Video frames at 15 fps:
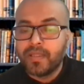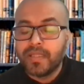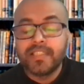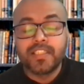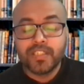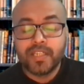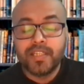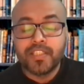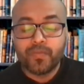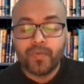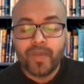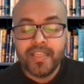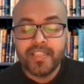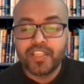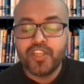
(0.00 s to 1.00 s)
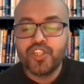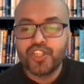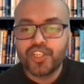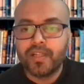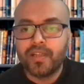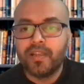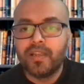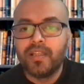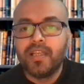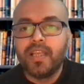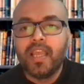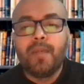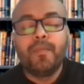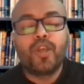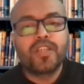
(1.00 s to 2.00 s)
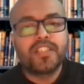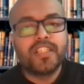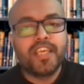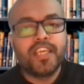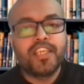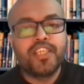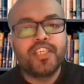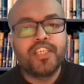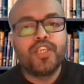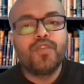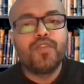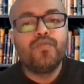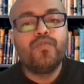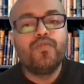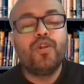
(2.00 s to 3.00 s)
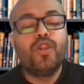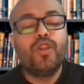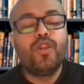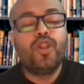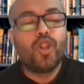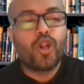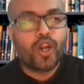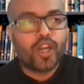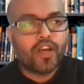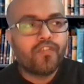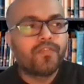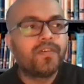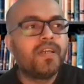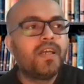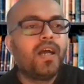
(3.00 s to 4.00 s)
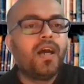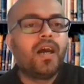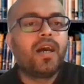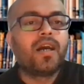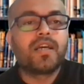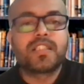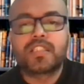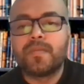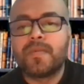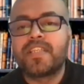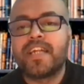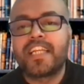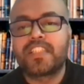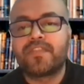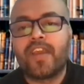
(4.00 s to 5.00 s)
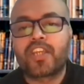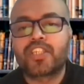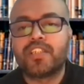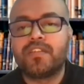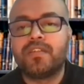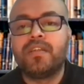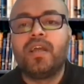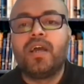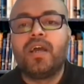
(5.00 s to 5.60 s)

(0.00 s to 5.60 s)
It is very essential, because they give you a lot of customer satisfaction